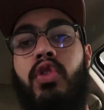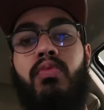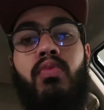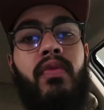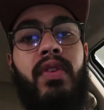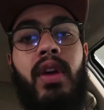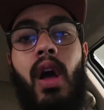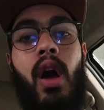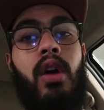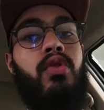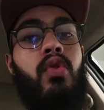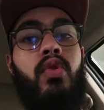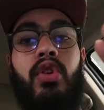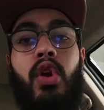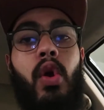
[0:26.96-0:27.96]
you're moving on
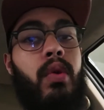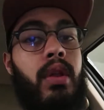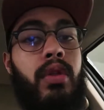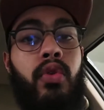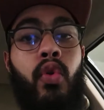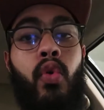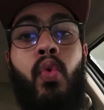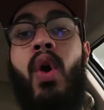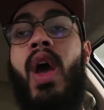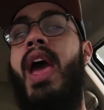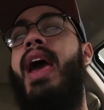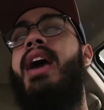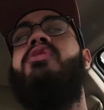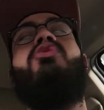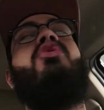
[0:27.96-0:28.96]
or you're going through
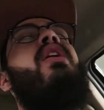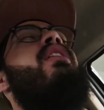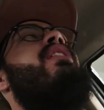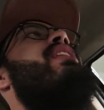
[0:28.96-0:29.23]
and start